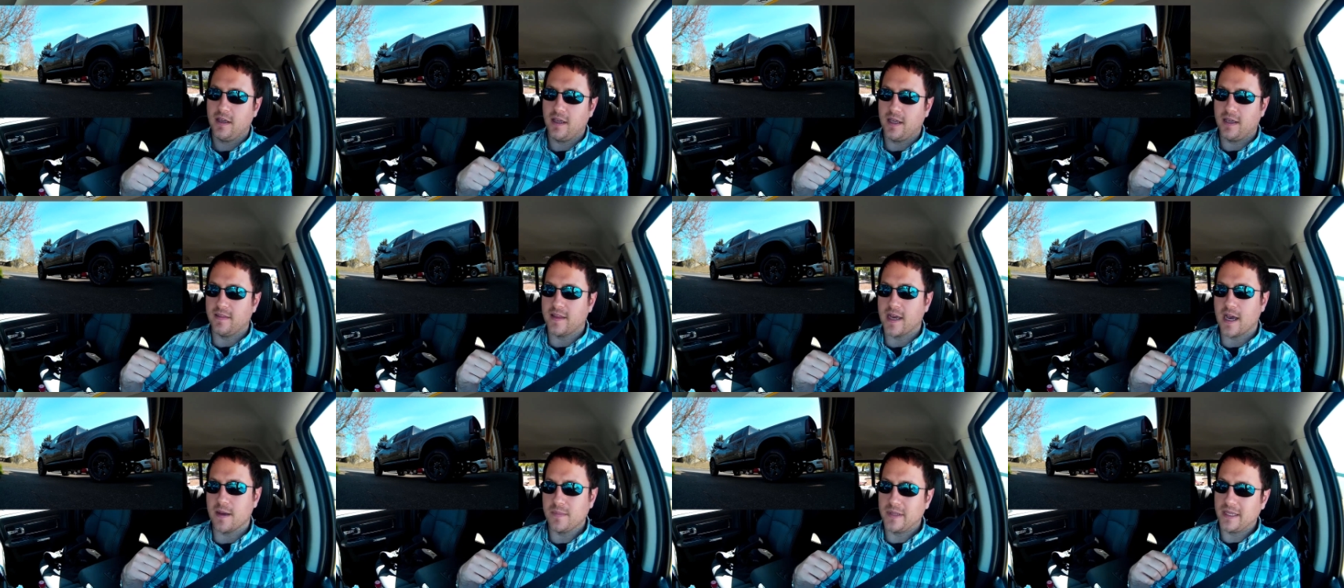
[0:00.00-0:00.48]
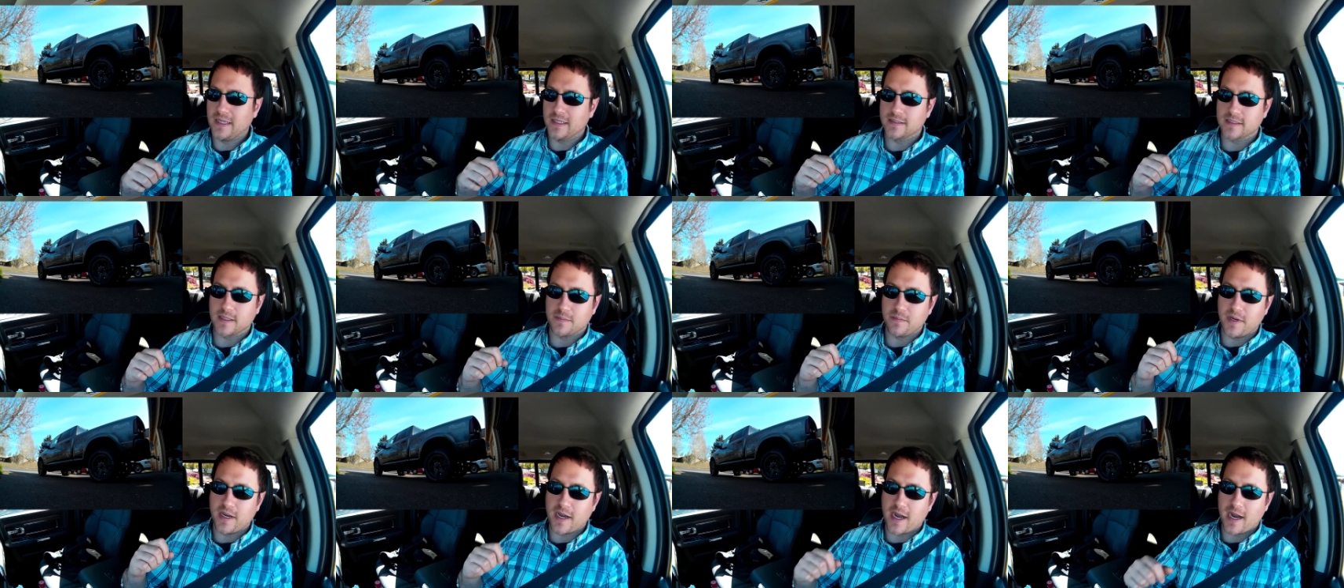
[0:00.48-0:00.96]
and that
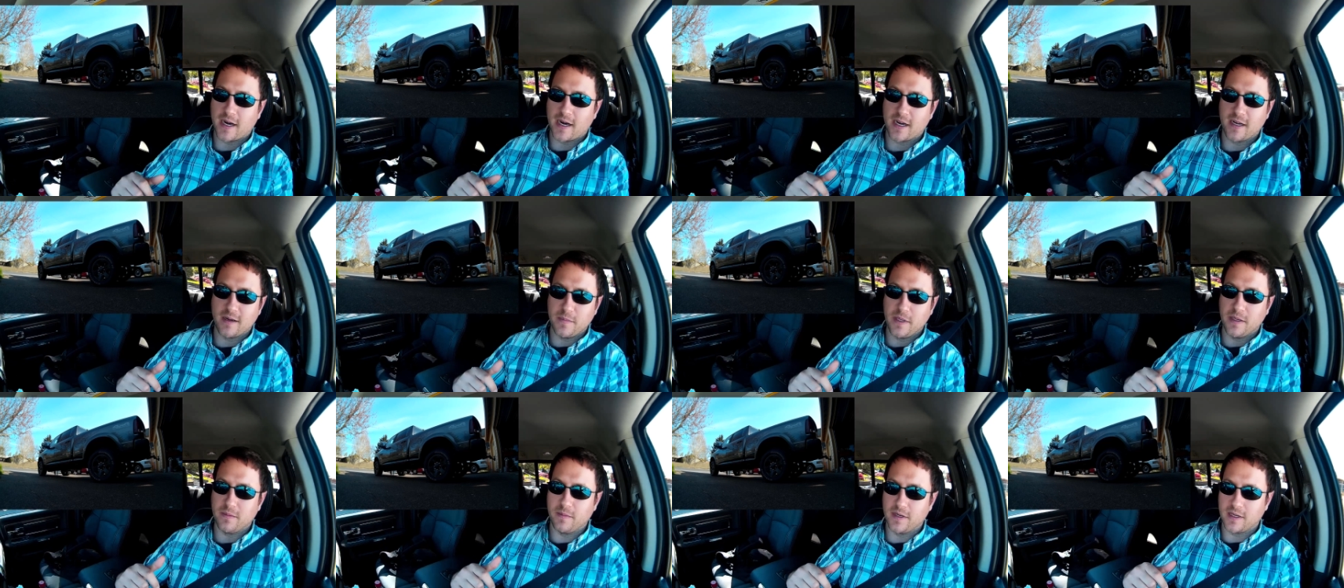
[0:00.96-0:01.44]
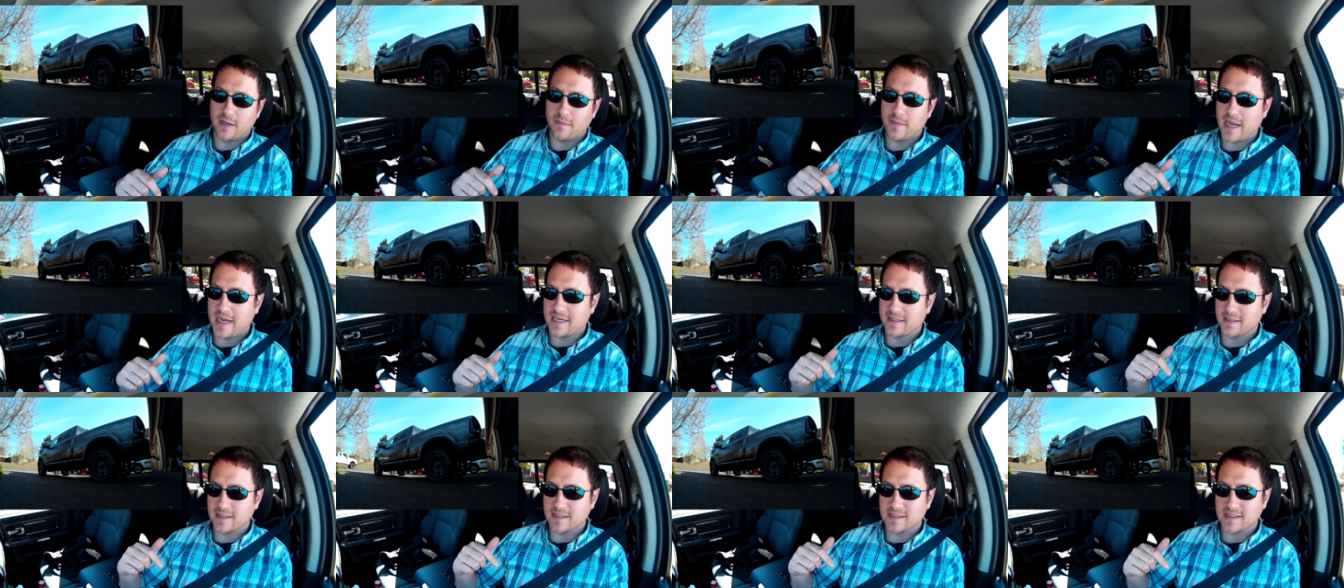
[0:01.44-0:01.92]
means I'm not going to be able to get
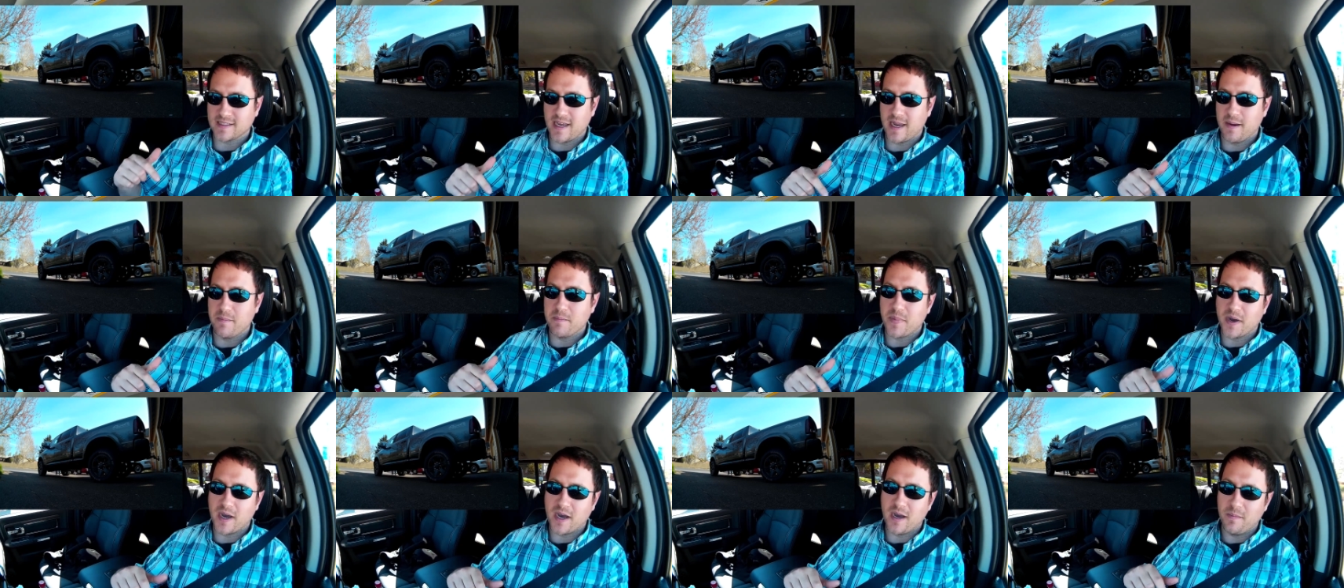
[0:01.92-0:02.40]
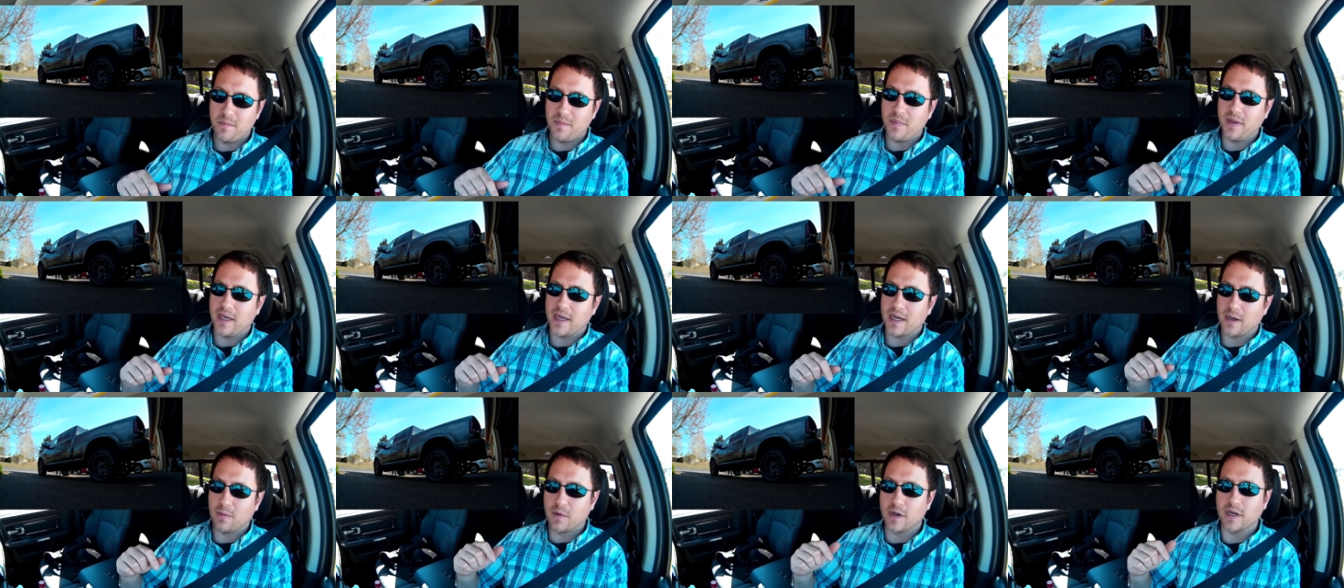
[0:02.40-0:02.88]
back to the same pump,
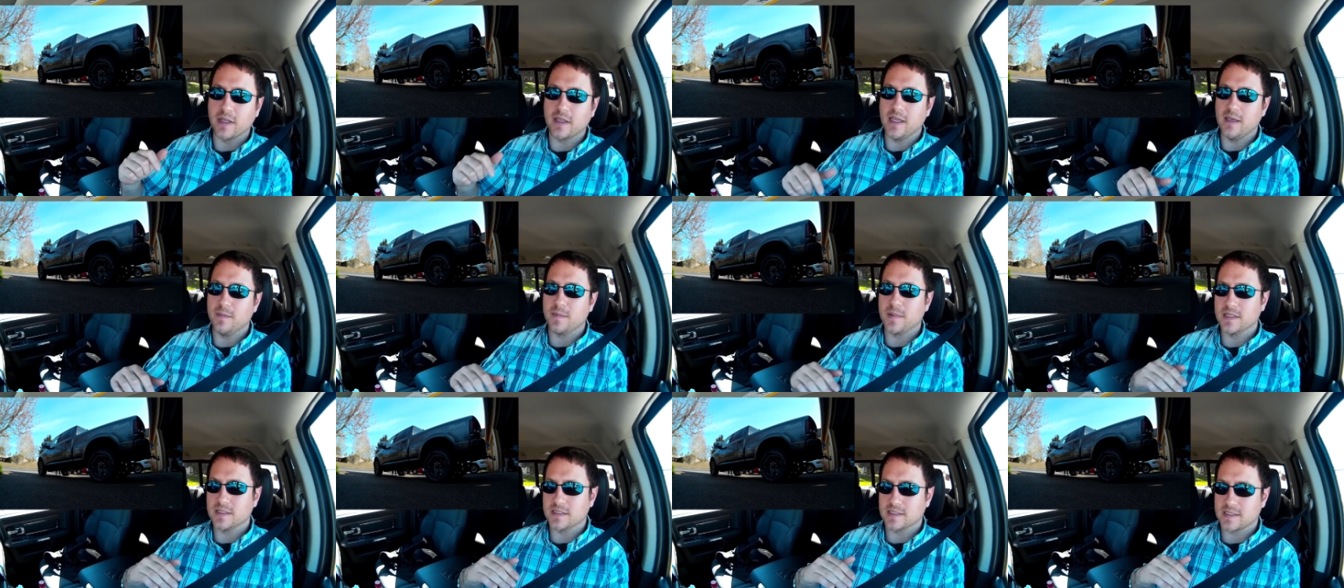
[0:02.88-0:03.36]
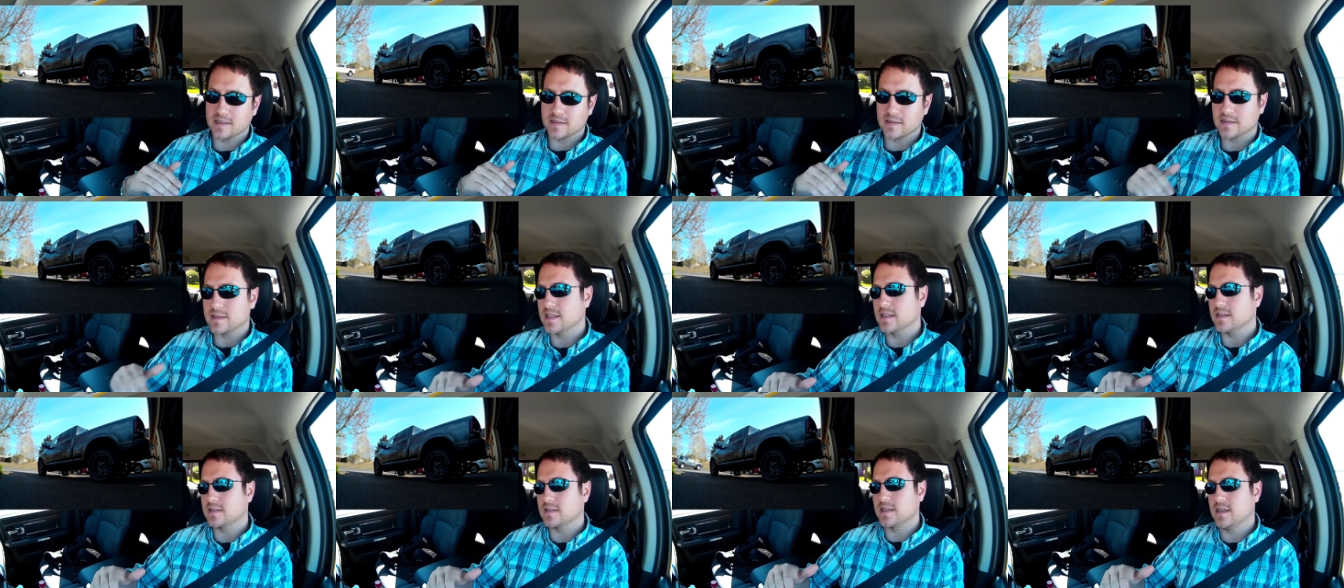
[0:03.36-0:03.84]
and I want to keep it as
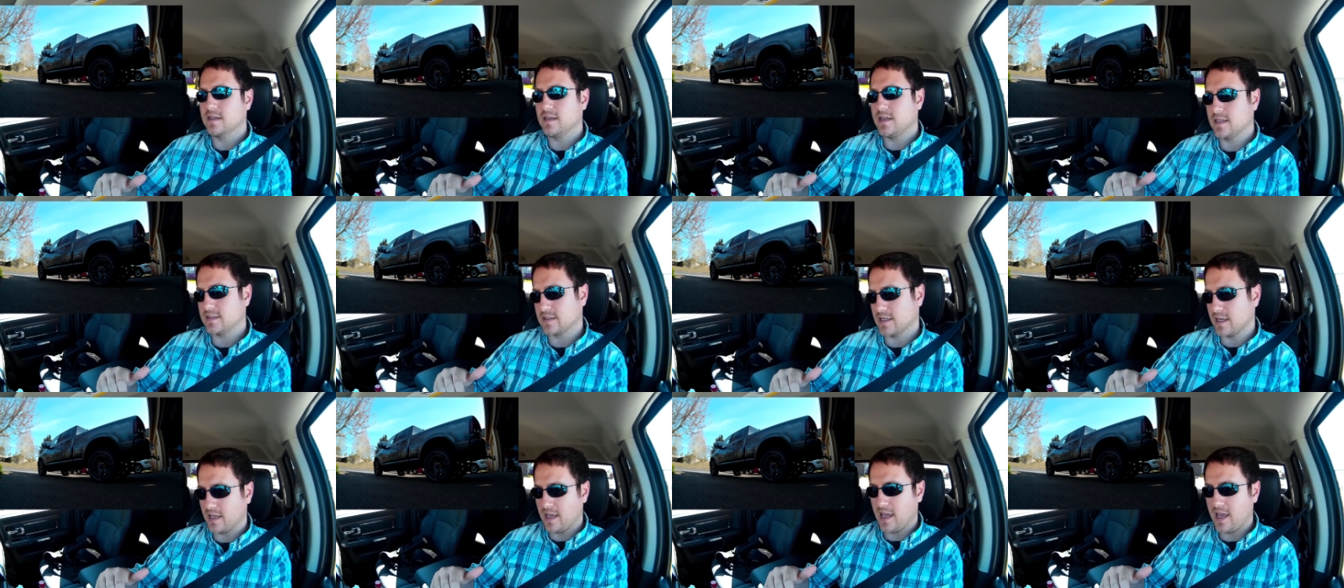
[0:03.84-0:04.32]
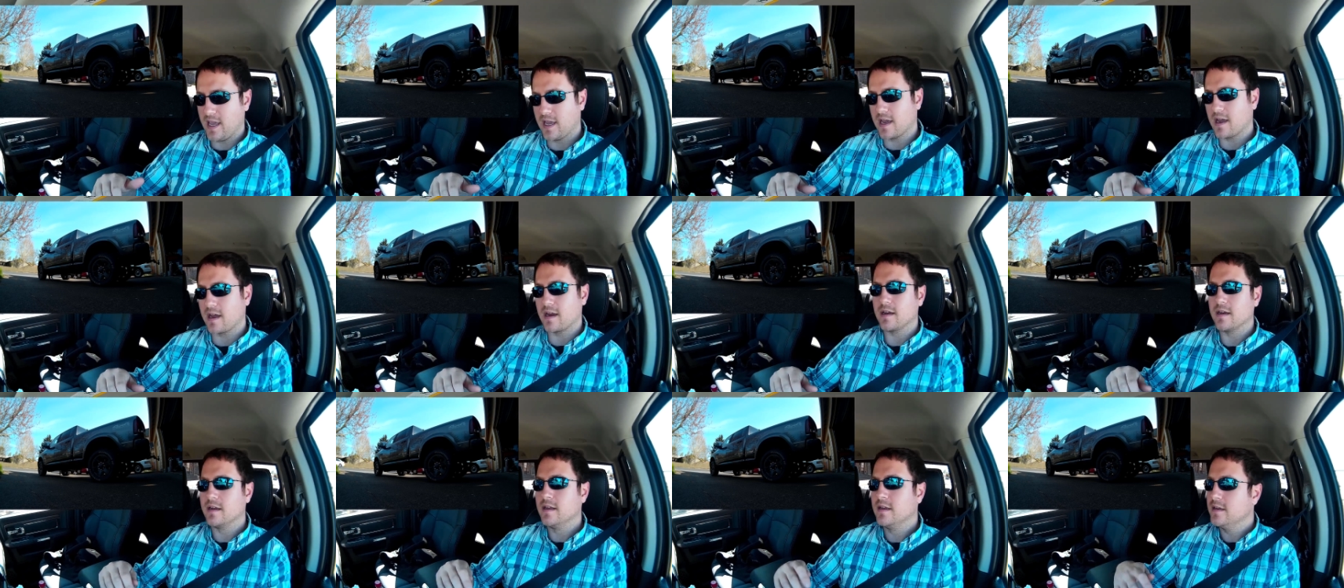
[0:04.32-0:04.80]
consistent as I
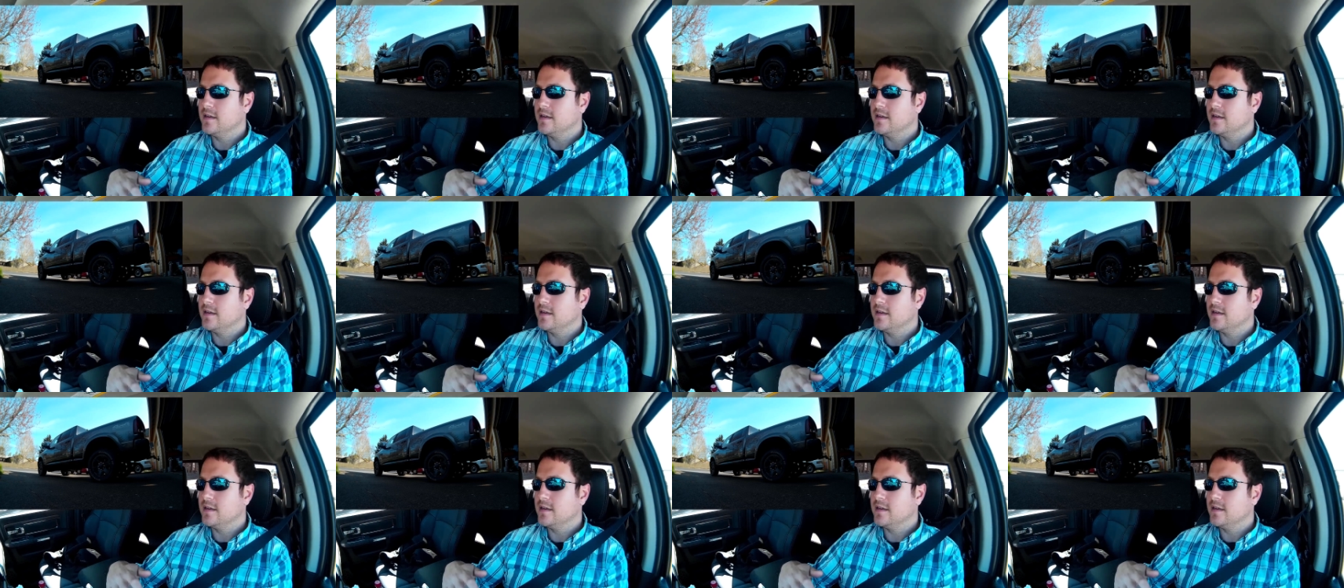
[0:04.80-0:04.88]
can.